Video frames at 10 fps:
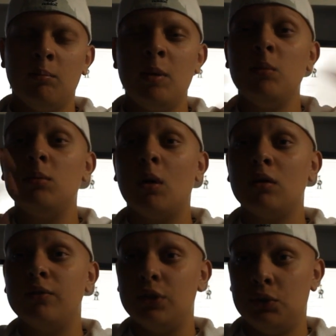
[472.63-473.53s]
Maybe when
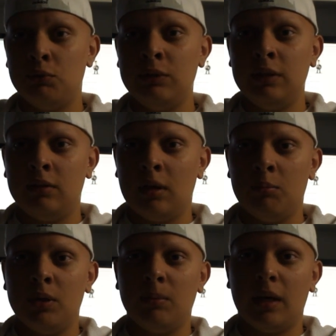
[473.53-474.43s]
Modern Warfare 3,
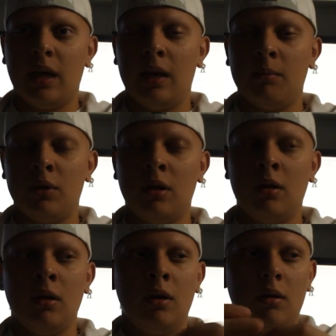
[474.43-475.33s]
I'll bring my camera,
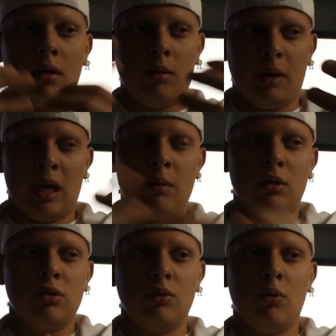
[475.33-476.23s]
or my
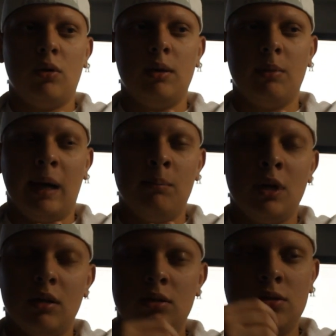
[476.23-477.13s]
camera to record it, but I'm
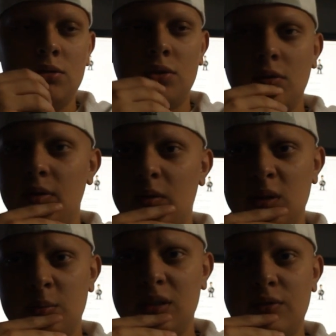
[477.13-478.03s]
not too sure if I
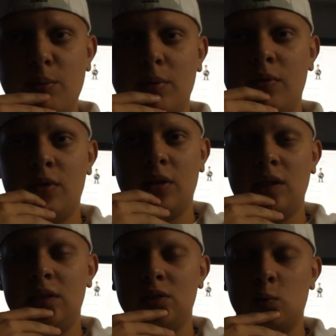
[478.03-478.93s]
want to bring it for, for the
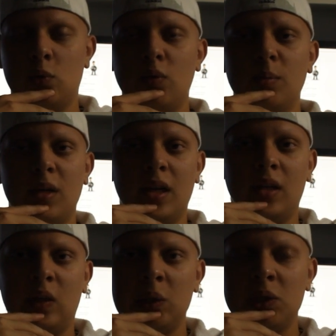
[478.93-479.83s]
Gears War 3
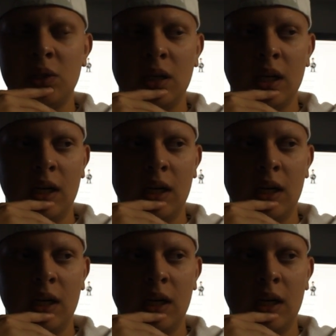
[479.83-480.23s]
Midnight launch.